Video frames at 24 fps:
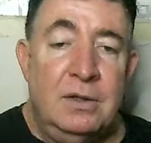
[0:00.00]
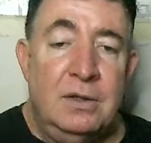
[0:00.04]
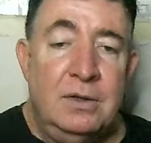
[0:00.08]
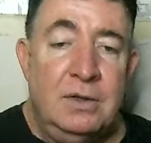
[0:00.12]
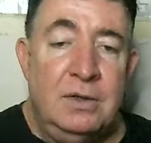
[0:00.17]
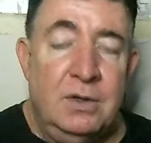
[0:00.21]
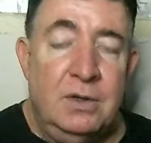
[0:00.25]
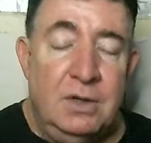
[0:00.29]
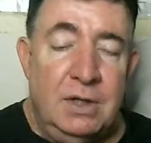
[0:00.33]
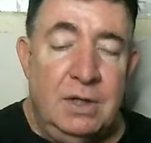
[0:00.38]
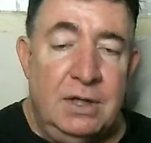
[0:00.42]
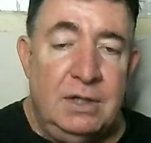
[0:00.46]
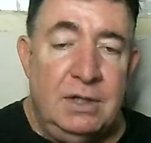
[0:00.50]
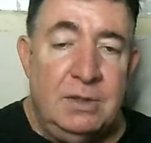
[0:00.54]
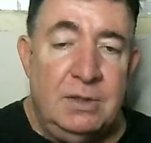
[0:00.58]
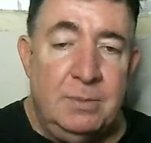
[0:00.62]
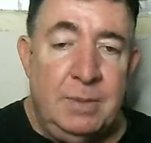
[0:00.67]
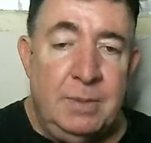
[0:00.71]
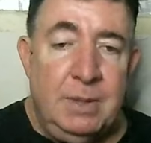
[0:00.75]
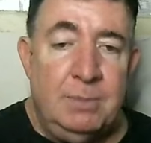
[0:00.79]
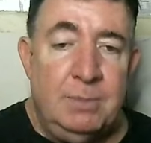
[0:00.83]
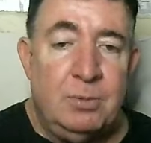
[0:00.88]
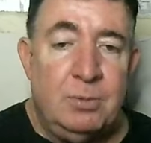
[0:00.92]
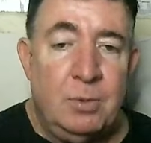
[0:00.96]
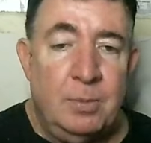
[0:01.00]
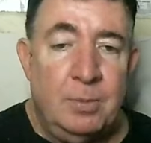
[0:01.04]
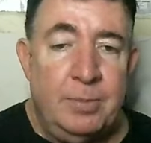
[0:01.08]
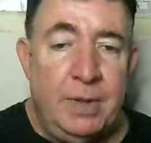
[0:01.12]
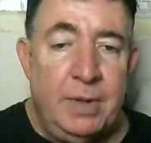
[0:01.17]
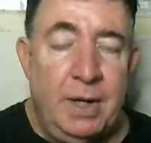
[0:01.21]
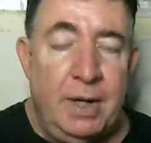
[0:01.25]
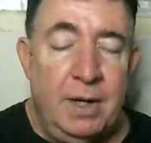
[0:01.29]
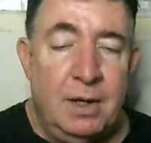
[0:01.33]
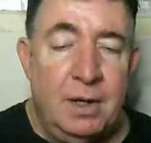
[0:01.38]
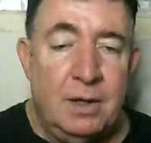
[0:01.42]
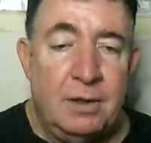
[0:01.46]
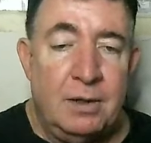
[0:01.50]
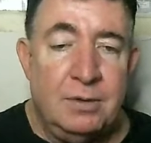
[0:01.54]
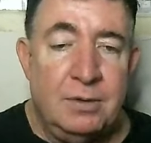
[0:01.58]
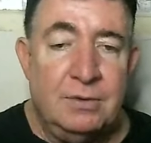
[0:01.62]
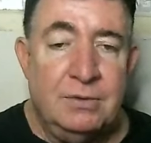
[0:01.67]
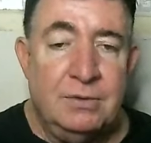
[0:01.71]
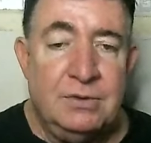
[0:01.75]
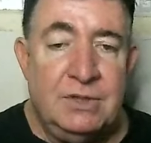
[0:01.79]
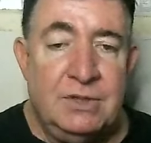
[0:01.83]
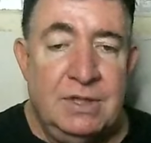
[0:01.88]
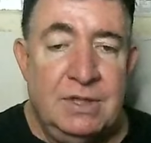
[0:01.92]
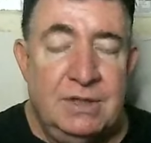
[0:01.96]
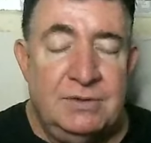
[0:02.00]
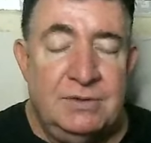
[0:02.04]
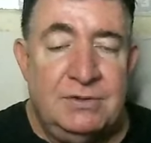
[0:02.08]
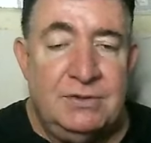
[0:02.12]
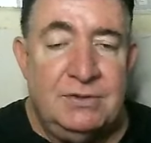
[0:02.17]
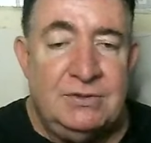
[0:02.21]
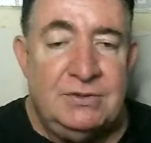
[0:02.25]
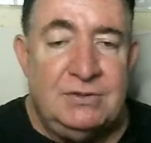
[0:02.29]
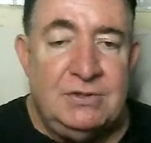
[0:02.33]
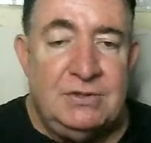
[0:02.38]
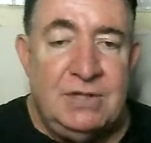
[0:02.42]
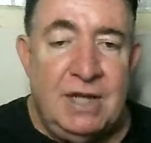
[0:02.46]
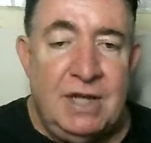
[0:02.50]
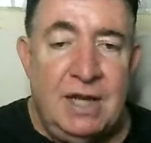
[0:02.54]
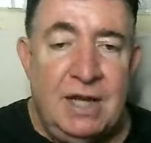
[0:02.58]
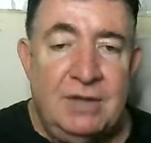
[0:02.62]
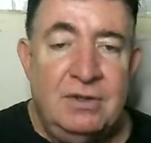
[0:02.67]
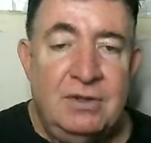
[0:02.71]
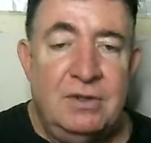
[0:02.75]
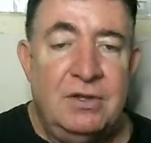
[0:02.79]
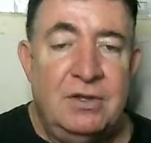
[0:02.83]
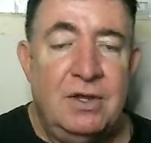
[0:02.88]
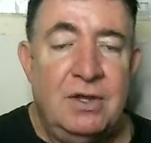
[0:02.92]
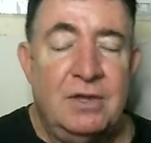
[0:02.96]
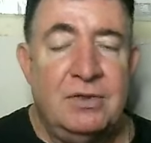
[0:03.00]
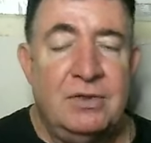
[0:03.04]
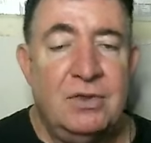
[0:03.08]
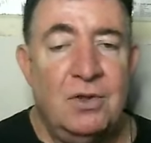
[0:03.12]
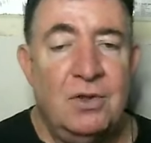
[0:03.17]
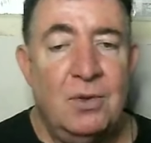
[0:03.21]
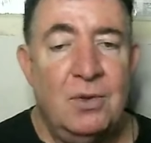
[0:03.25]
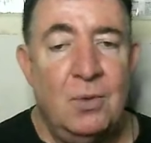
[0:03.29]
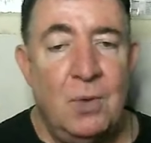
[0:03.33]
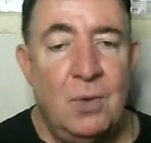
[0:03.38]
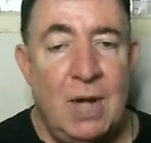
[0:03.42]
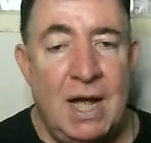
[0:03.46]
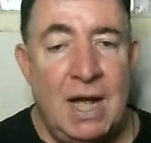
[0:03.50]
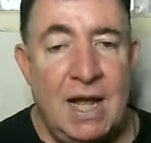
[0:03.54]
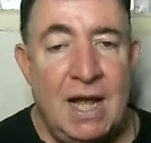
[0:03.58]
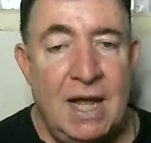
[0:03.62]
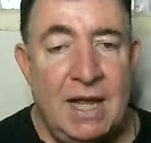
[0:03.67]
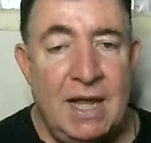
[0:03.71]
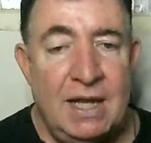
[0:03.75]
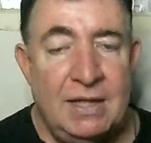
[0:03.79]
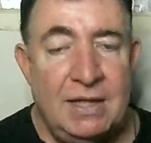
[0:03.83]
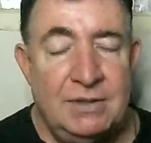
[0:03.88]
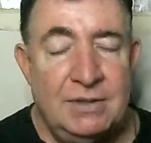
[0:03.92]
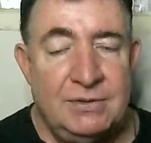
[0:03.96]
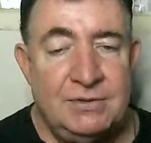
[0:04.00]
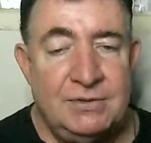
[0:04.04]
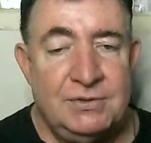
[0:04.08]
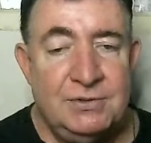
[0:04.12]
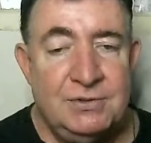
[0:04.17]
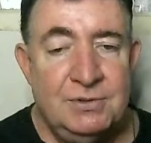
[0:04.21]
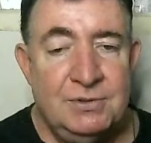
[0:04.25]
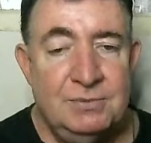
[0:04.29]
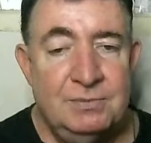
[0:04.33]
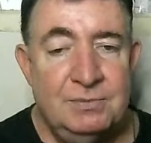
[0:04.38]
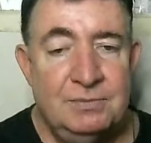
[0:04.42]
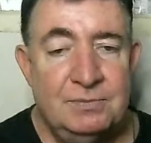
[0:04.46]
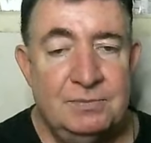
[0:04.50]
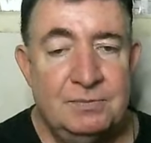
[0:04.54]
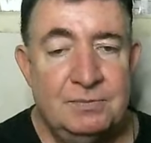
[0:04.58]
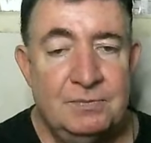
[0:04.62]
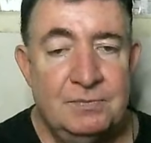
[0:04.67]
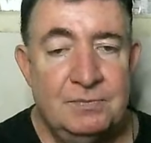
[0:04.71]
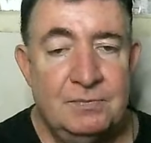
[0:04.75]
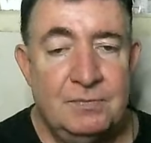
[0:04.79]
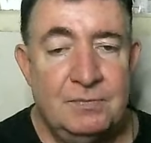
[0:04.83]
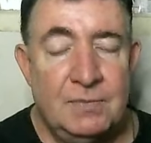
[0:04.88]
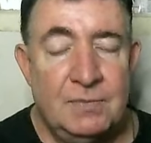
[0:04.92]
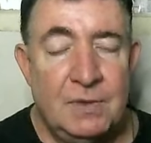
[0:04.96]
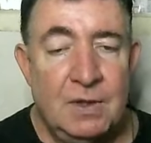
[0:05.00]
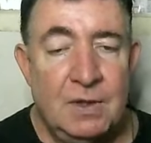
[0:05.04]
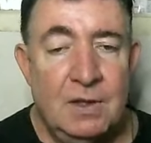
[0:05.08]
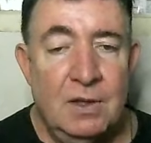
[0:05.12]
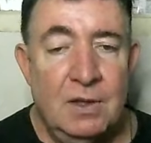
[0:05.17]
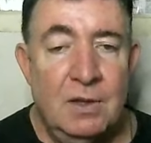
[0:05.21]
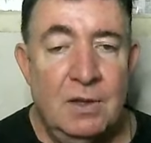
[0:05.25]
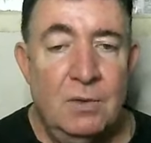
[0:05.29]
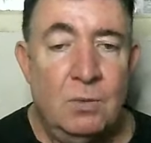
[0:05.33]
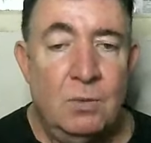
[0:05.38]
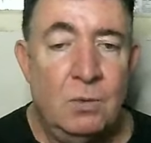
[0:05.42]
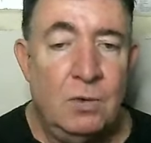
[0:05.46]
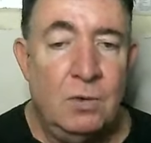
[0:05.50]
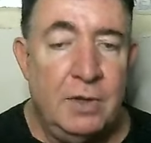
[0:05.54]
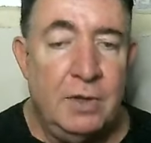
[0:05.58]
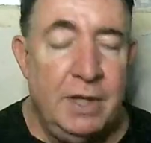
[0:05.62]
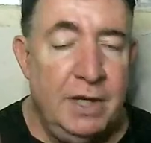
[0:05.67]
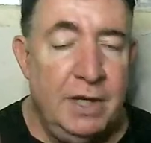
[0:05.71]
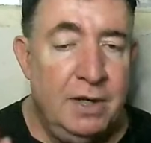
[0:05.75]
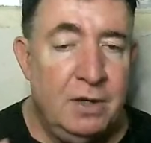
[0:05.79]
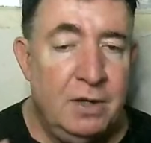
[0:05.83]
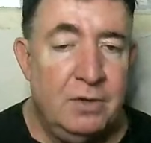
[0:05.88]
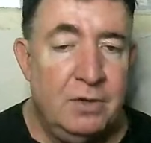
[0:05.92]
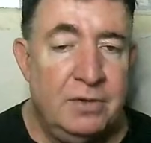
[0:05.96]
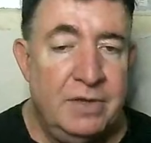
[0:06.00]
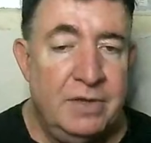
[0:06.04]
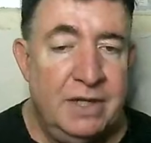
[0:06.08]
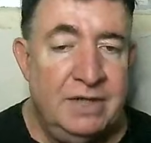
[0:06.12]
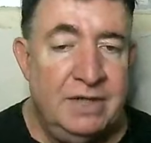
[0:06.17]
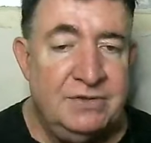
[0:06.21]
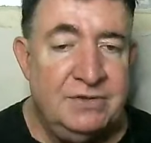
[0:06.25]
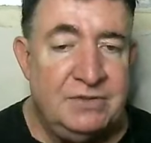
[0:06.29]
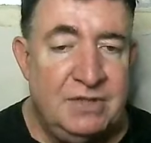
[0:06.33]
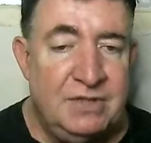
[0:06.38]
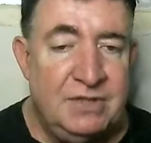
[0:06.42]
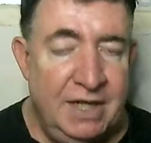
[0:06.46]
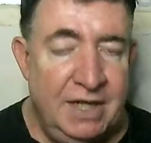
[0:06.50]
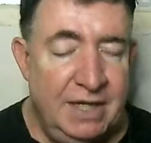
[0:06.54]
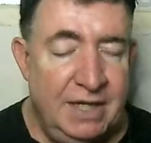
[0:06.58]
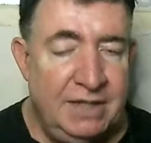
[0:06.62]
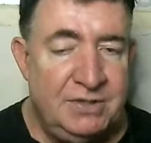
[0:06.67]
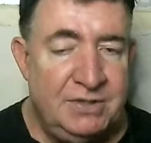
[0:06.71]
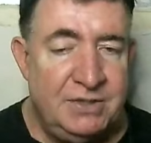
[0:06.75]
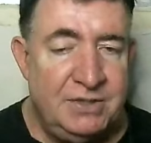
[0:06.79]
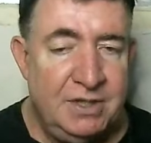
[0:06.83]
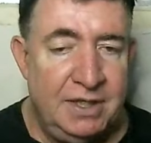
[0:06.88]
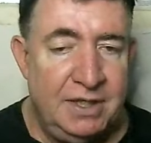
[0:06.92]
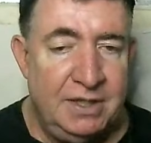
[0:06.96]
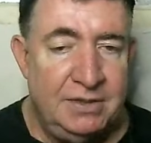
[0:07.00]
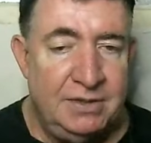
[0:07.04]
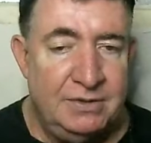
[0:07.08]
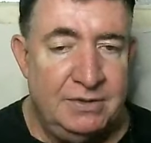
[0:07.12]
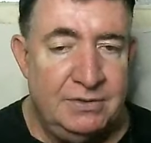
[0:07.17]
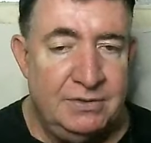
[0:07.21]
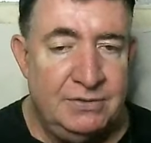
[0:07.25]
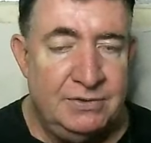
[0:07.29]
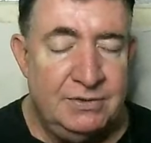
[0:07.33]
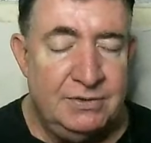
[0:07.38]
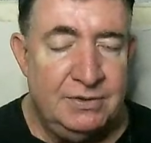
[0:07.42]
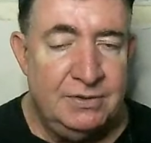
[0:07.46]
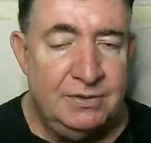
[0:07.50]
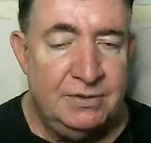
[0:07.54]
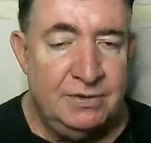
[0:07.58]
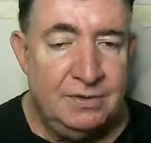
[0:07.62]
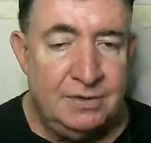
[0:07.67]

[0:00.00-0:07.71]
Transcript: You need to be prepared. Jesus said that the wise will hear these teachings.